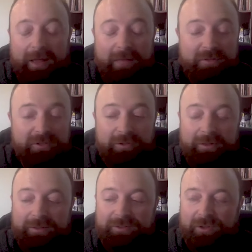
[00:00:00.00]

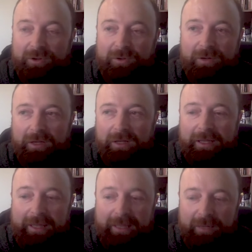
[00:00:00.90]
Absolutely. So
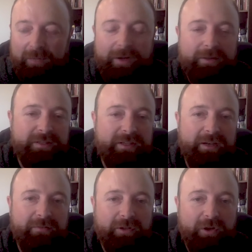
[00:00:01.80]
right in the
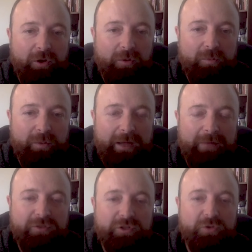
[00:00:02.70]
city of Lacombe, we
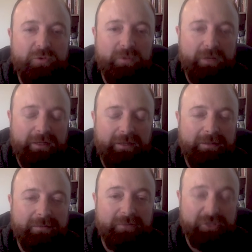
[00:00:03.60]
have two
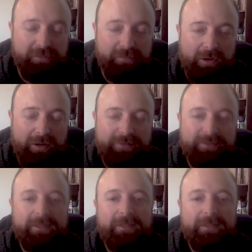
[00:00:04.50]
fishing ponds,